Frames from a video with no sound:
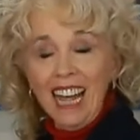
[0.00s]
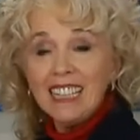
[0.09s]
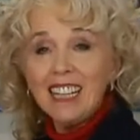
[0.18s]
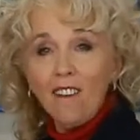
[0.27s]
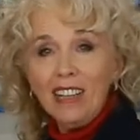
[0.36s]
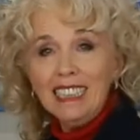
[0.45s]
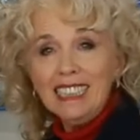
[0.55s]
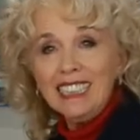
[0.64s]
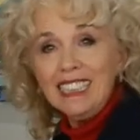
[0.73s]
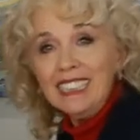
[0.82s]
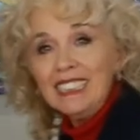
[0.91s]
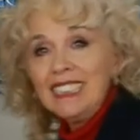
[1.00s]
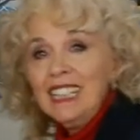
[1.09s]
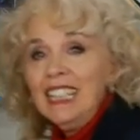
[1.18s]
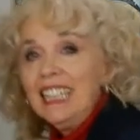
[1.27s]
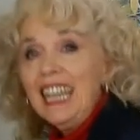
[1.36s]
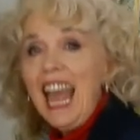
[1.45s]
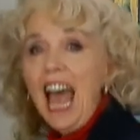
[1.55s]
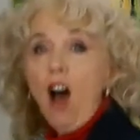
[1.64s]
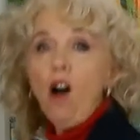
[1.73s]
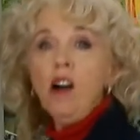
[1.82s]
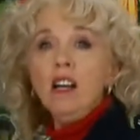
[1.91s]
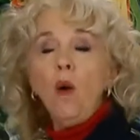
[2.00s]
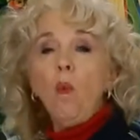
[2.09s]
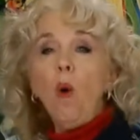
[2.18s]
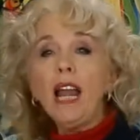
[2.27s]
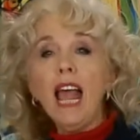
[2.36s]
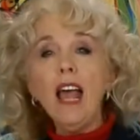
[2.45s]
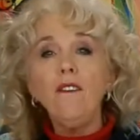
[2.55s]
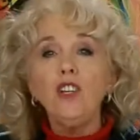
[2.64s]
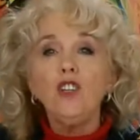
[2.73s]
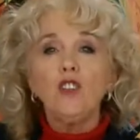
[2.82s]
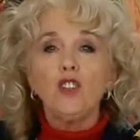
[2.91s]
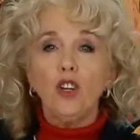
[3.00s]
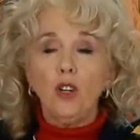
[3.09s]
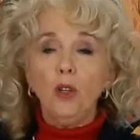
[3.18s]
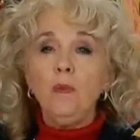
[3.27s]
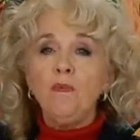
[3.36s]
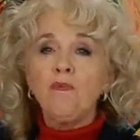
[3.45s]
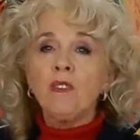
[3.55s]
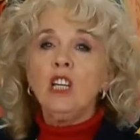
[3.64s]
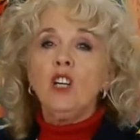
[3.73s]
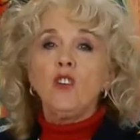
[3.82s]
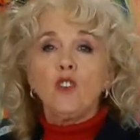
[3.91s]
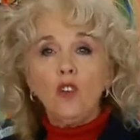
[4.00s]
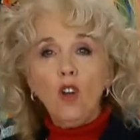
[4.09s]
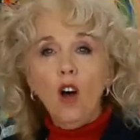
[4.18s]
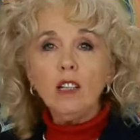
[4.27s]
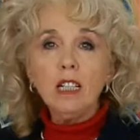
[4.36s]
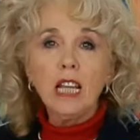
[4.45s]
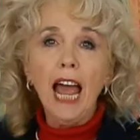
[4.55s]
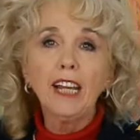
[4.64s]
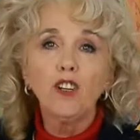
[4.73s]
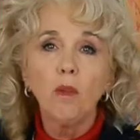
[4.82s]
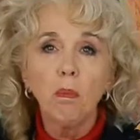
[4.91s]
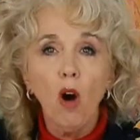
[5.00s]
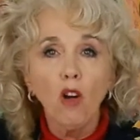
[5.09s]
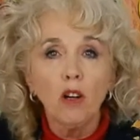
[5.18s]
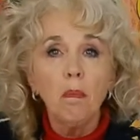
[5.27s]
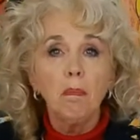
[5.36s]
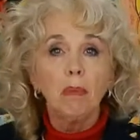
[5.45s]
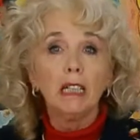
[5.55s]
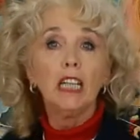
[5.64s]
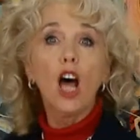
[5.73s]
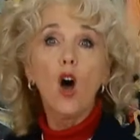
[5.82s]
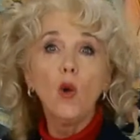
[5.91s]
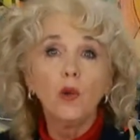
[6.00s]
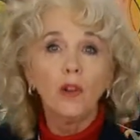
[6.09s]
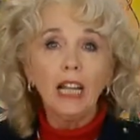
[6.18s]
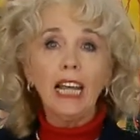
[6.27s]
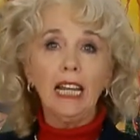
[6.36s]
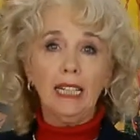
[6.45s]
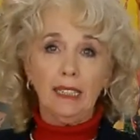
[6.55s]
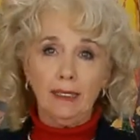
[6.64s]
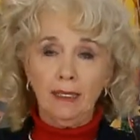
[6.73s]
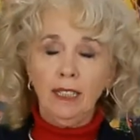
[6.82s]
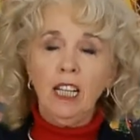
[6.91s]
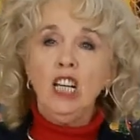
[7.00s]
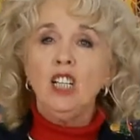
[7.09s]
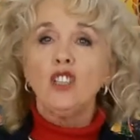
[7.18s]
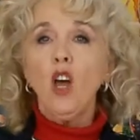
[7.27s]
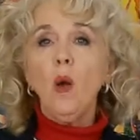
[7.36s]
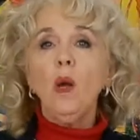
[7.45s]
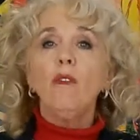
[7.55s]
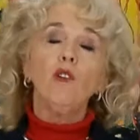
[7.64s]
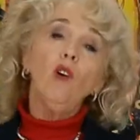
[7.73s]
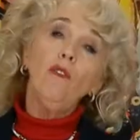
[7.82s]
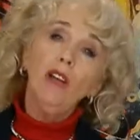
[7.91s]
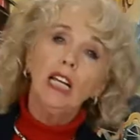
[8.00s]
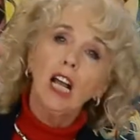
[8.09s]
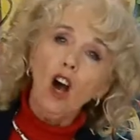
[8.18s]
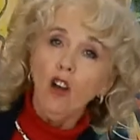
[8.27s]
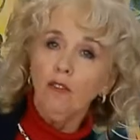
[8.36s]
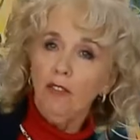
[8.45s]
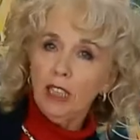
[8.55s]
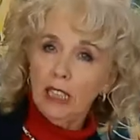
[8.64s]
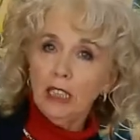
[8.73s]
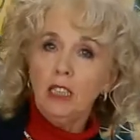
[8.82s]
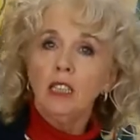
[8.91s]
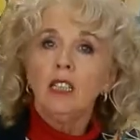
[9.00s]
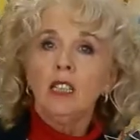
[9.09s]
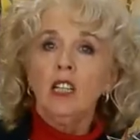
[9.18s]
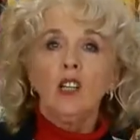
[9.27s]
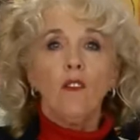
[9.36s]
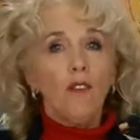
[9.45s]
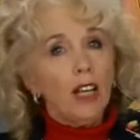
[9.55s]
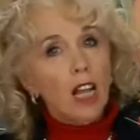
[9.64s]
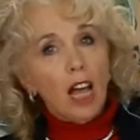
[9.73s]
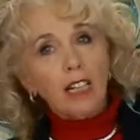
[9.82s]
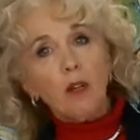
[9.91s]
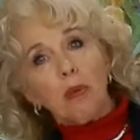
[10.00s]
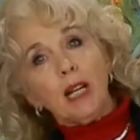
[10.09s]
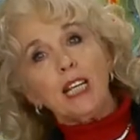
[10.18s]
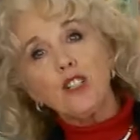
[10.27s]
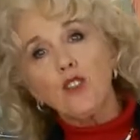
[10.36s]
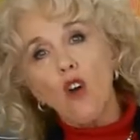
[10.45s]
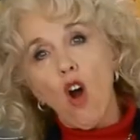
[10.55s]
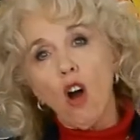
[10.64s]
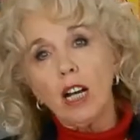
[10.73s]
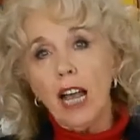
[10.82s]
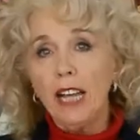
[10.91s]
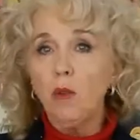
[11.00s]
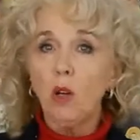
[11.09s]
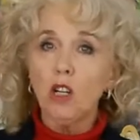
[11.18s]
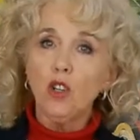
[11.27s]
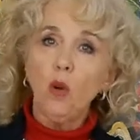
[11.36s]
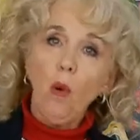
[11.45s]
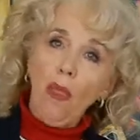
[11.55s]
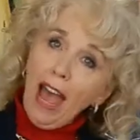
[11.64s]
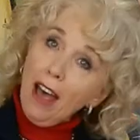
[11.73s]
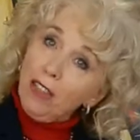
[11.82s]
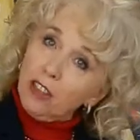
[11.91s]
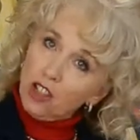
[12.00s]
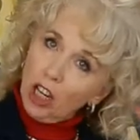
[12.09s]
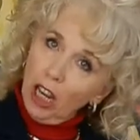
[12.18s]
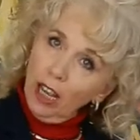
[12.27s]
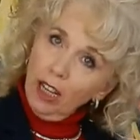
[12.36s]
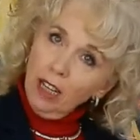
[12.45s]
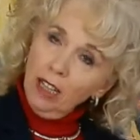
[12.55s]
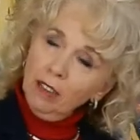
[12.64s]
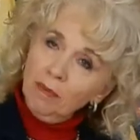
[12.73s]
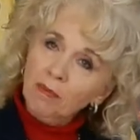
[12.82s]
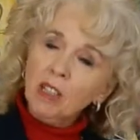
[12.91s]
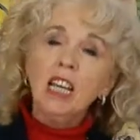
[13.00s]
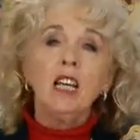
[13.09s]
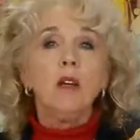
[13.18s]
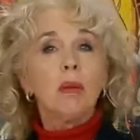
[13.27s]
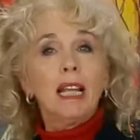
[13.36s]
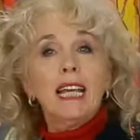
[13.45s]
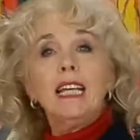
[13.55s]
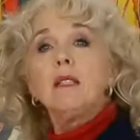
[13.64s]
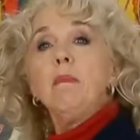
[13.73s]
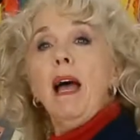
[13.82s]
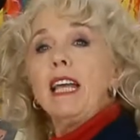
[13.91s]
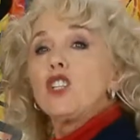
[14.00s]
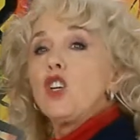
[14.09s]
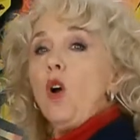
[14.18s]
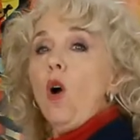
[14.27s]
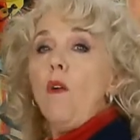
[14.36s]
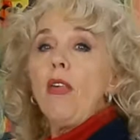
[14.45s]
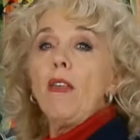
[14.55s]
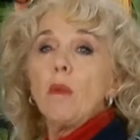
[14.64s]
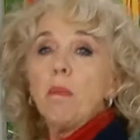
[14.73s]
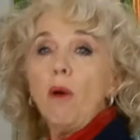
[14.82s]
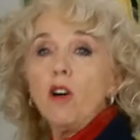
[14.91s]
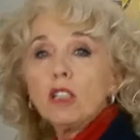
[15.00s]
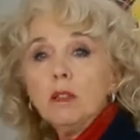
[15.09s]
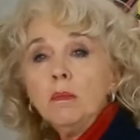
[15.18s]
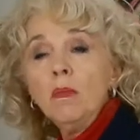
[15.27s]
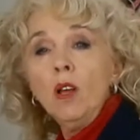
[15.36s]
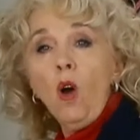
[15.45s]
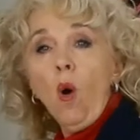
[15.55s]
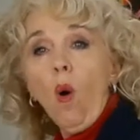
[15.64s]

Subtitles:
That's how easy it is. Now, whatever you do not take your bottom below your knees. So if you're feeling confident, you feel like you're pretty strong and you want to do it without the chair, please make sure that the bottom